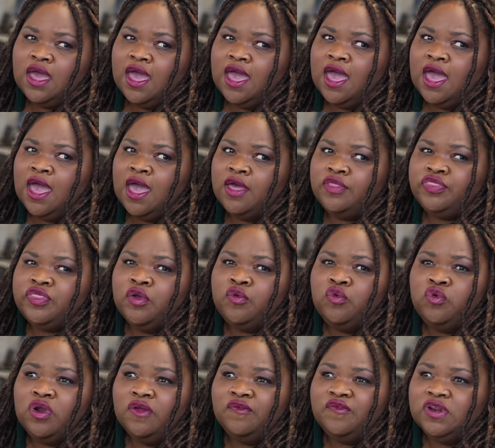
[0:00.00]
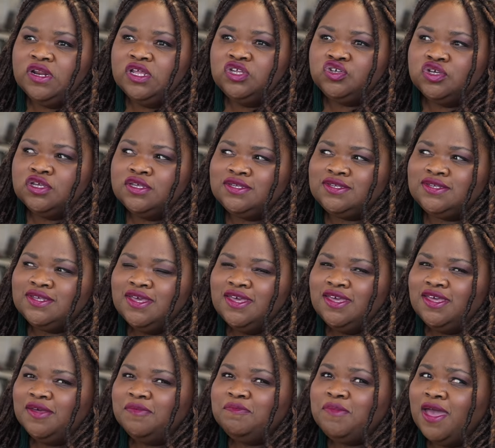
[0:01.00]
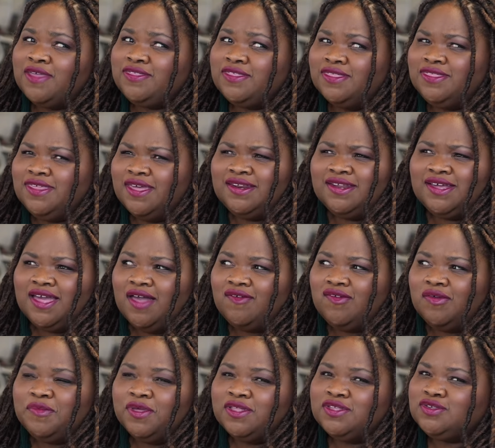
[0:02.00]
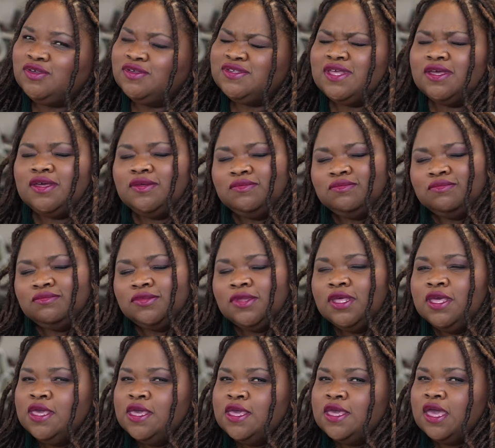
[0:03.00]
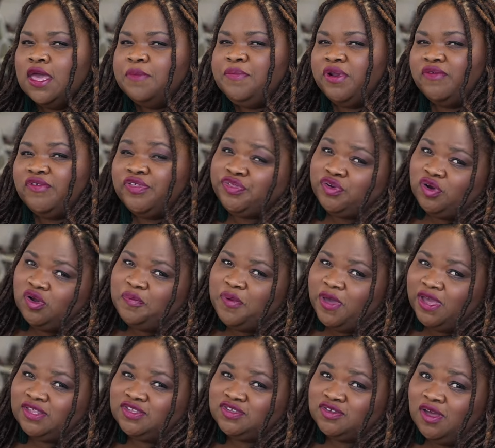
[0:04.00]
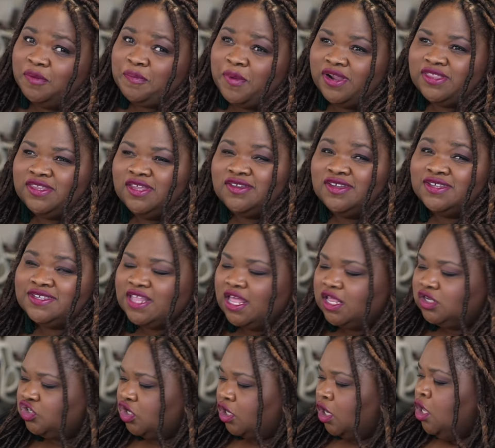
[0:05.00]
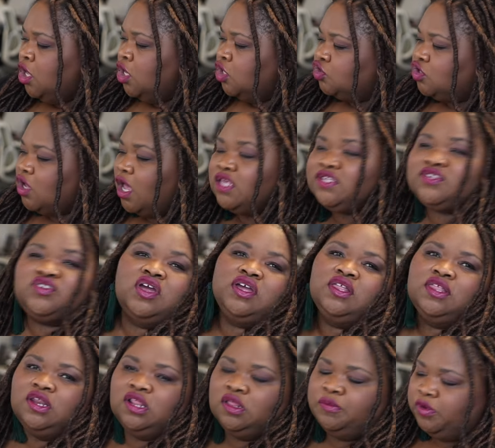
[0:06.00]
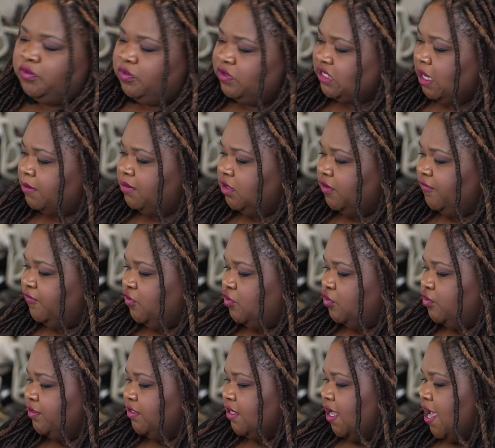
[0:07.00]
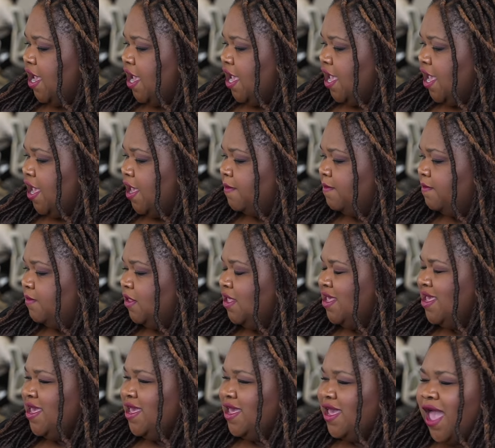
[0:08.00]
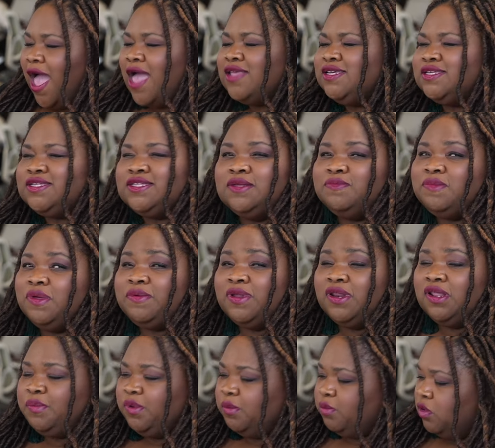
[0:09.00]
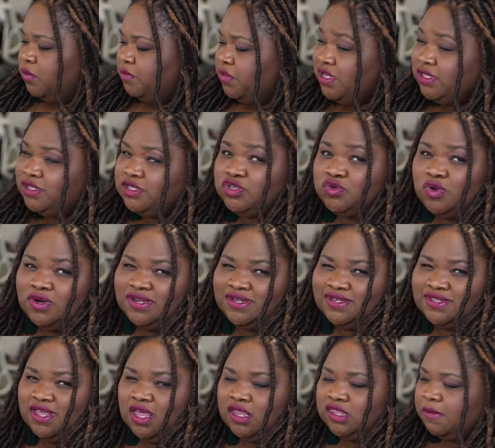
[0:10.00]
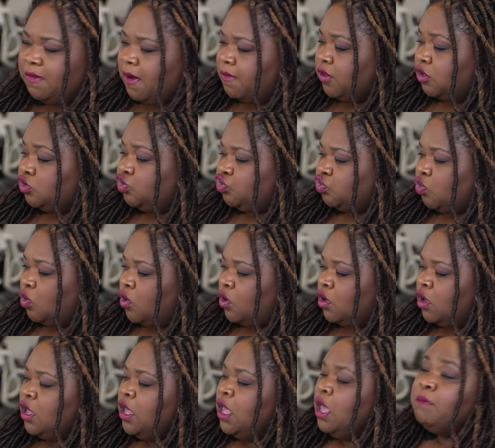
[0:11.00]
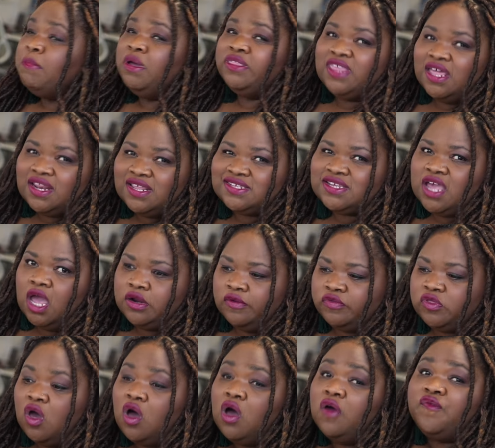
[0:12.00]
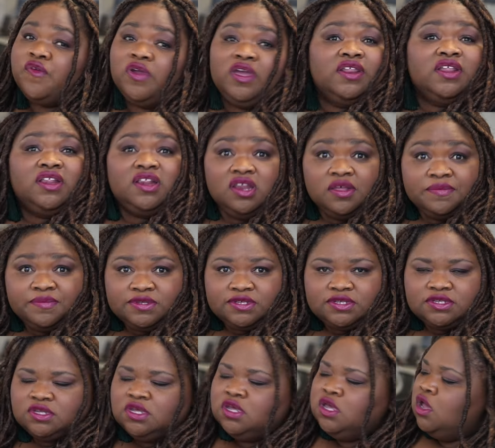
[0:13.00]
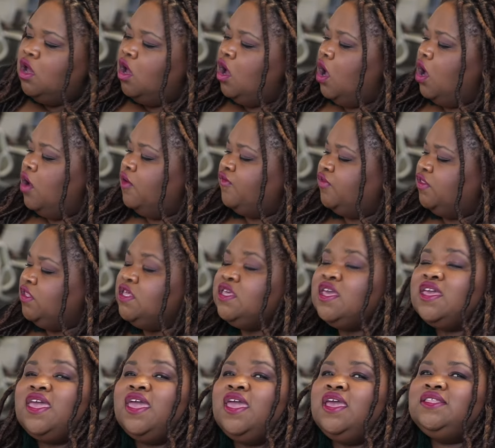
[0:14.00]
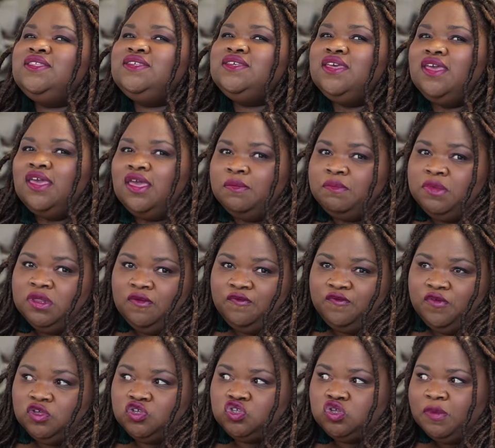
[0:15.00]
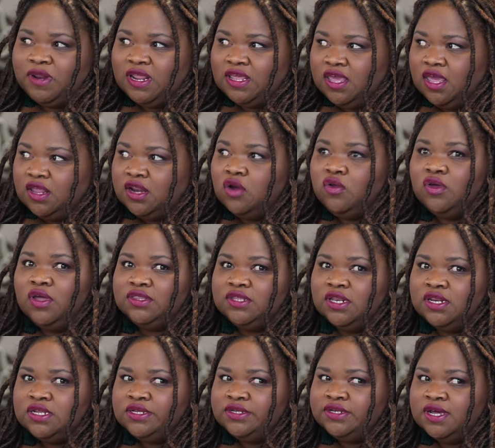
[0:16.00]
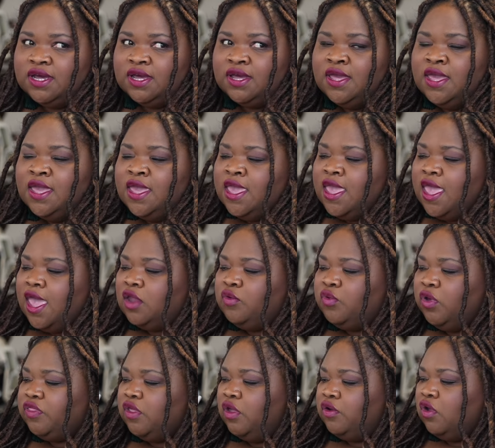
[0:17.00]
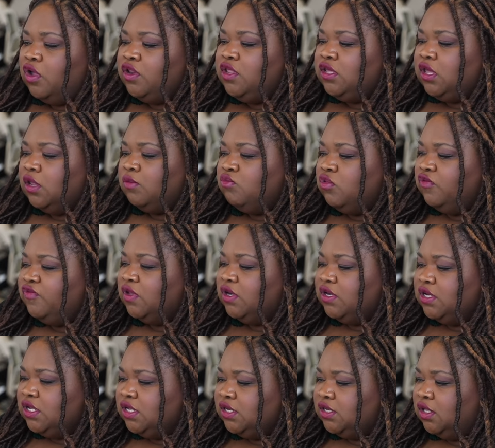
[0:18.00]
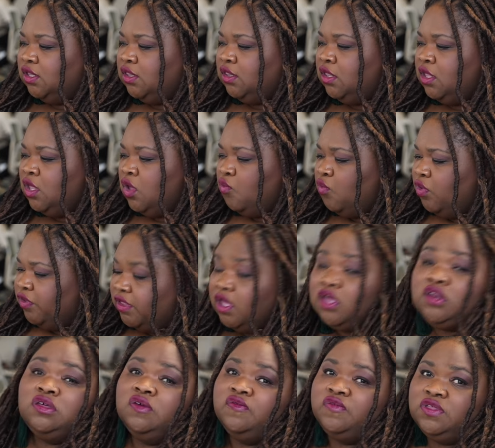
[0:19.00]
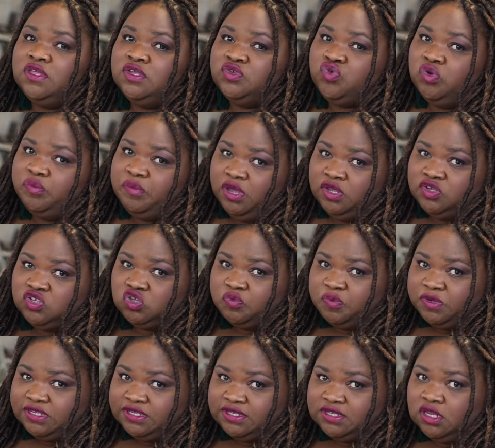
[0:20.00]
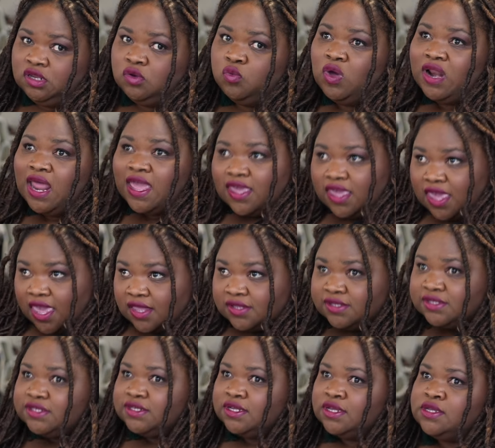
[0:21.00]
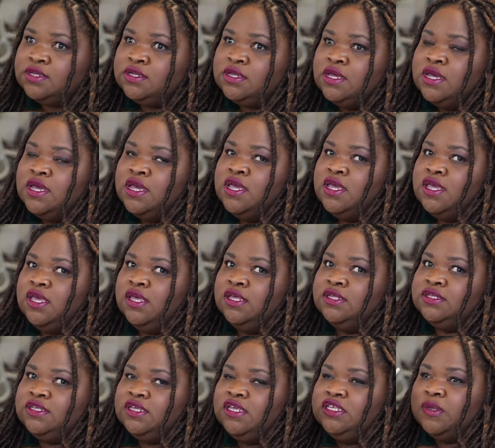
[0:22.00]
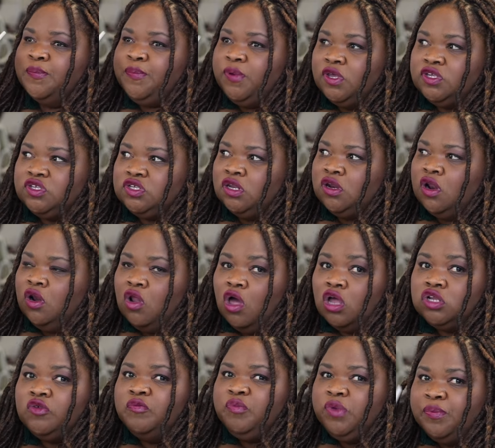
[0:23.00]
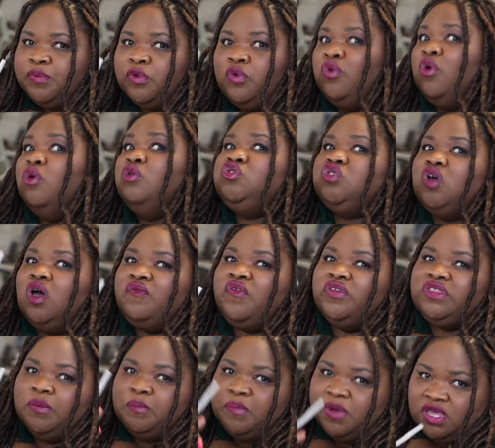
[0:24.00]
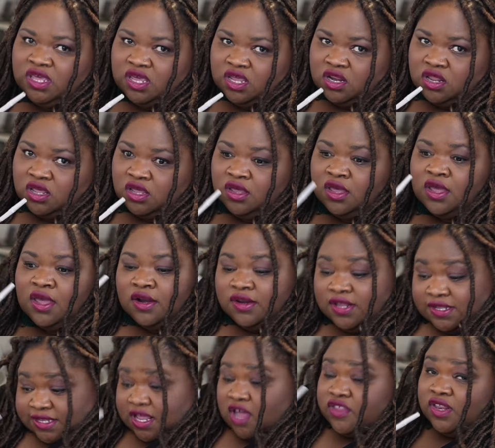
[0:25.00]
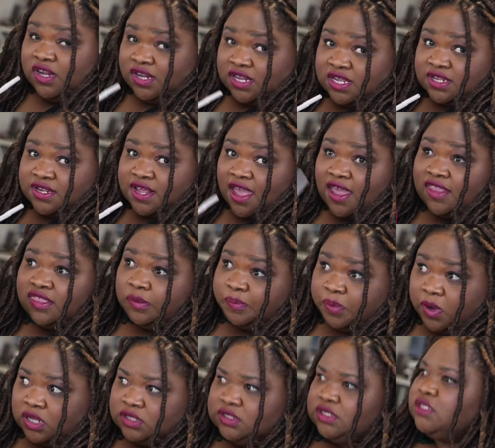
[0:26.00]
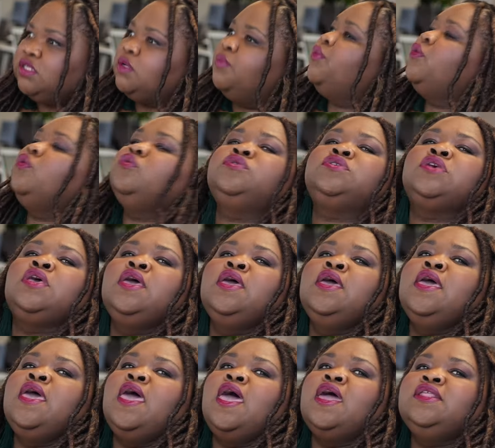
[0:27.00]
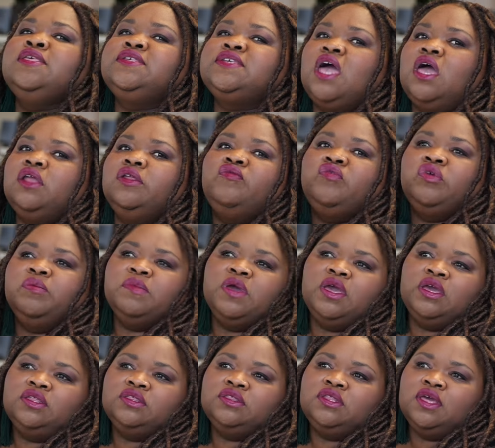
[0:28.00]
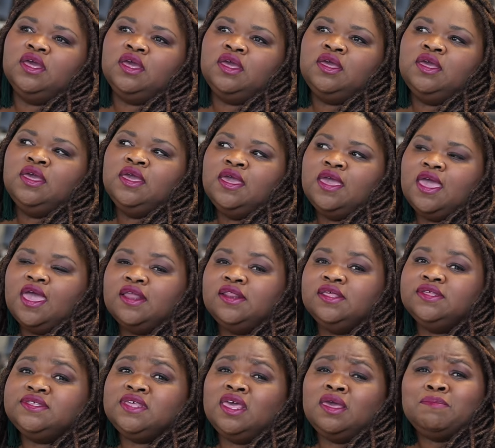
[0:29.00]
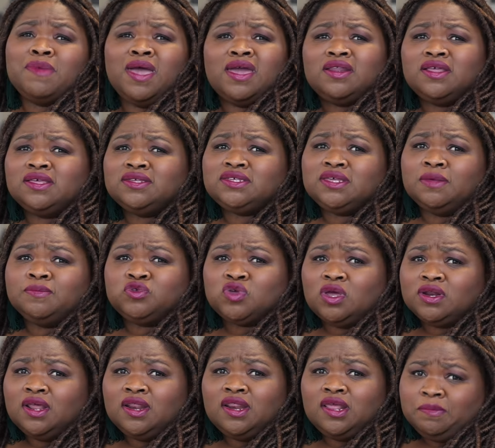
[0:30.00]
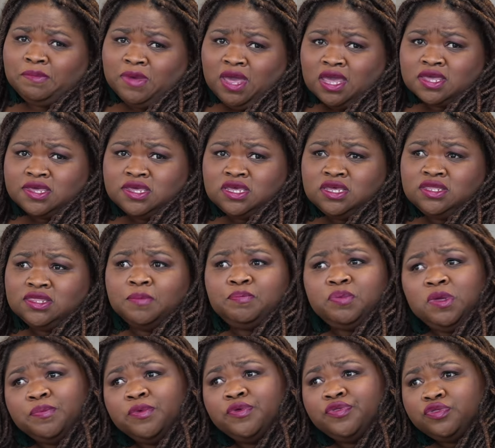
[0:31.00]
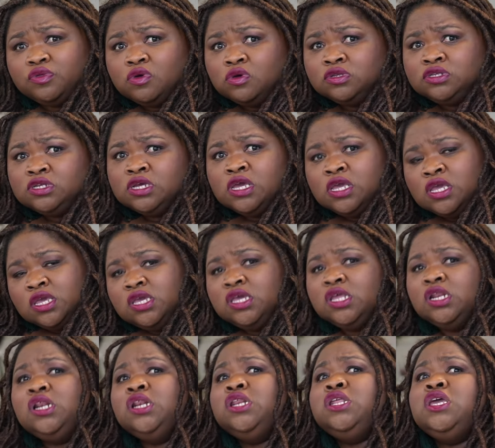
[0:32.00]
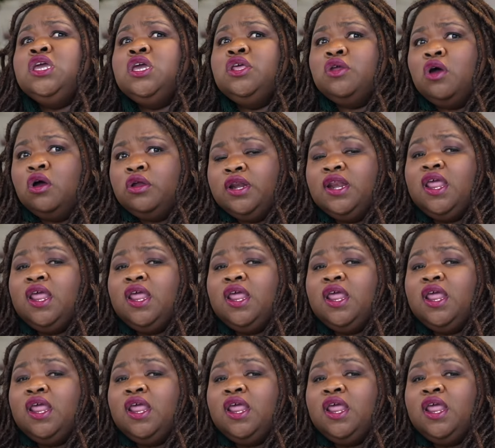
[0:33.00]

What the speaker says: the rural villages by the then government. So it's like, a bit of a throwback to apartheid nostalgia. So I struggle a little bit with some of the views. I just need maybe a little bit more meat to understand them. I'm not sure. But that is kind of the offering and a glimpse of the ATM manifesto. But again, I look at the leader, and whether or not he can move the needle with any of these remains to be seen. What I can say is he's a person a lot of people wrote off at the beginning. This is now the leader and the party, I suppose. And he's kind of remained there. And he's there minus Mzwane Lemanyi that people thought he'd lean on,